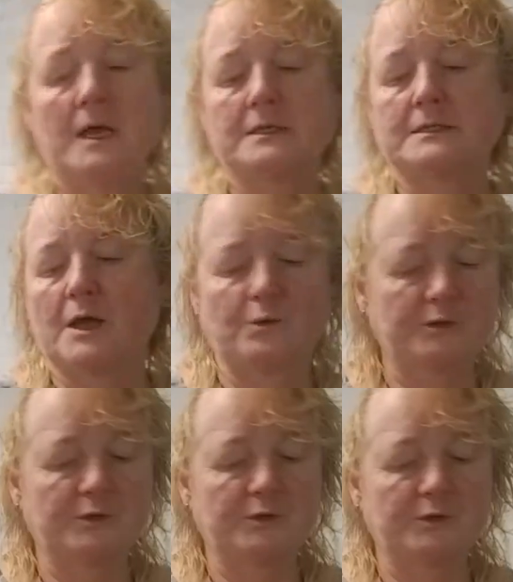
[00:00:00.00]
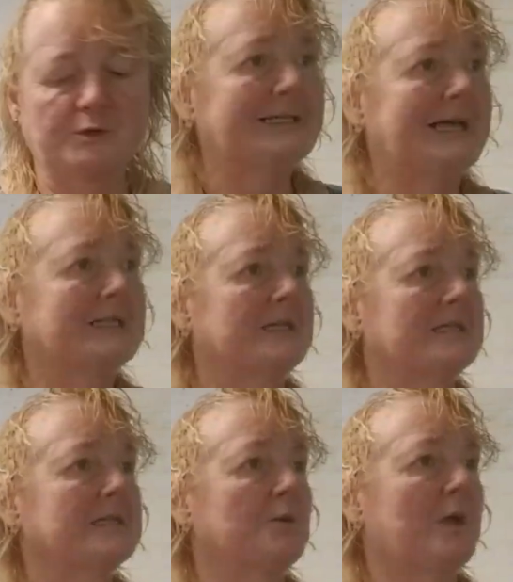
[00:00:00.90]
so do you want to taste it
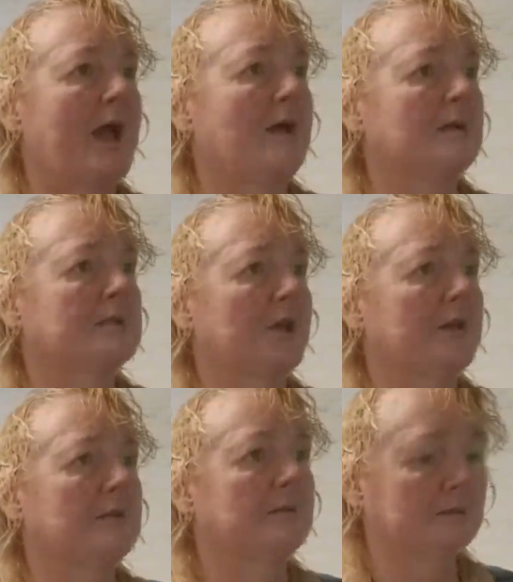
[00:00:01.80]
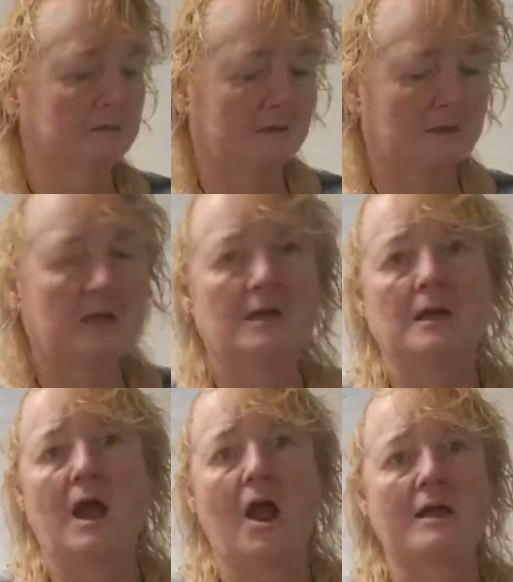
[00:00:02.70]
and see how it's good? Yeah.
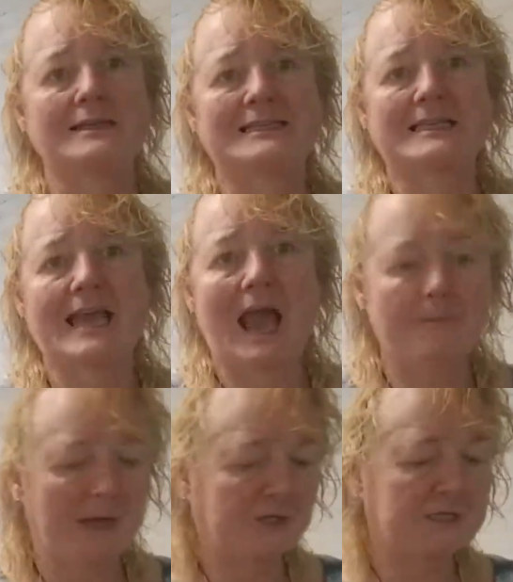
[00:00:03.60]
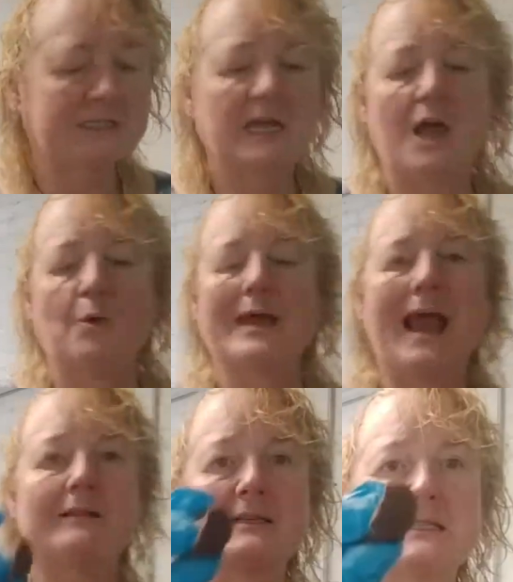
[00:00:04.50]
All right, let's see how much this. We
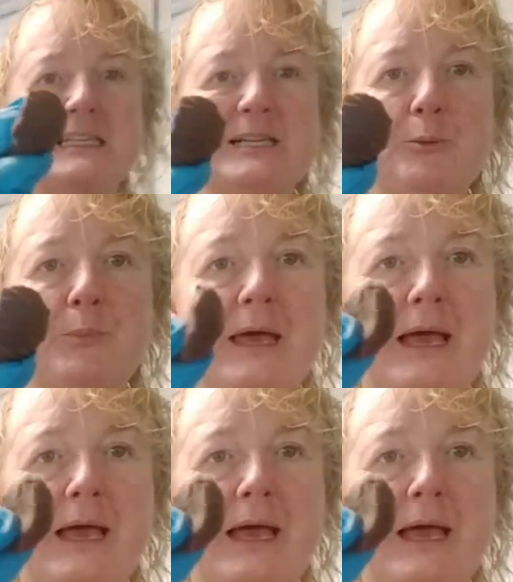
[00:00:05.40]
had this little